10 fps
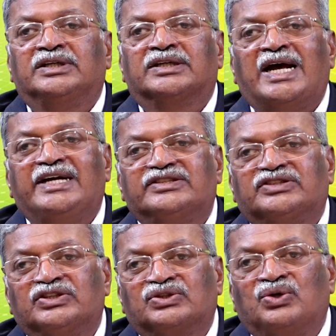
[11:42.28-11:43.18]
the
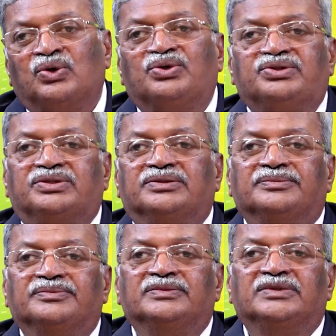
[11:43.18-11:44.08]
rice is cooked.
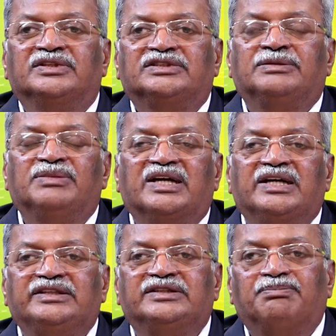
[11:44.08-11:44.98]

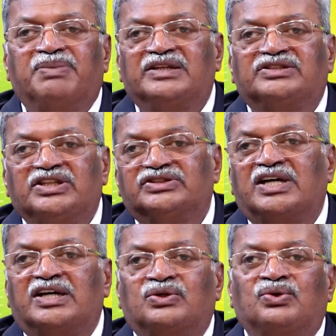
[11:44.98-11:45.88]
Similarly, the
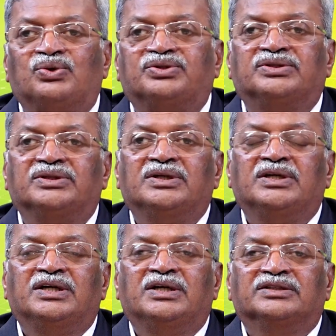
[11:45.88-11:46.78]
pulses are cooked,
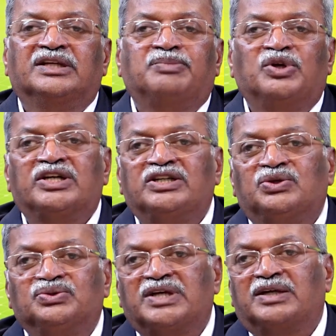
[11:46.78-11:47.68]
the
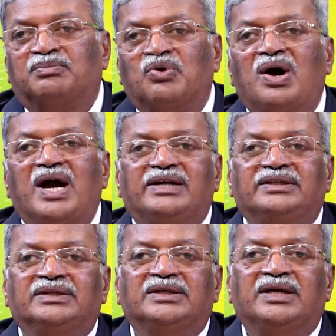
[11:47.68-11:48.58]
potatoes are
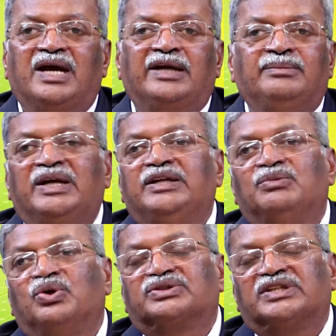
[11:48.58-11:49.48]
boiled, and
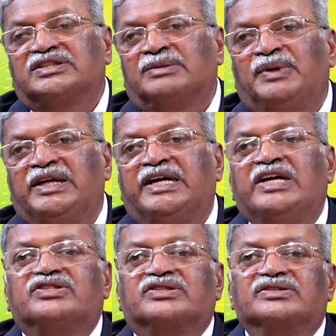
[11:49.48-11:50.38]
many more such
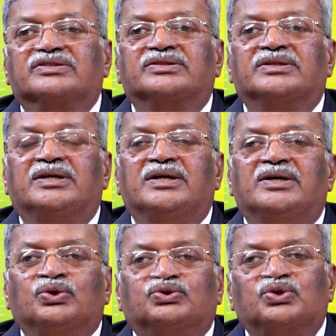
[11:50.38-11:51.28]
applications.
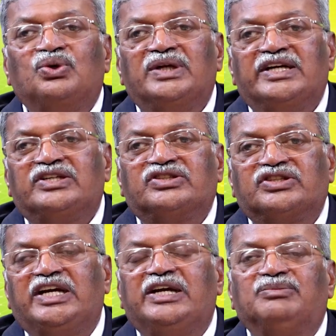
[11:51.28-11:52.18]
So, solar
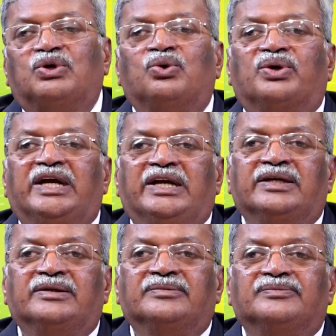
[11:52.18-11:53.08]
steam
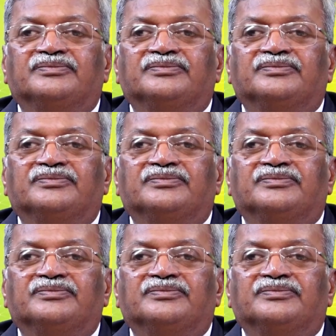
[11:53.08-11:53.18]
cooking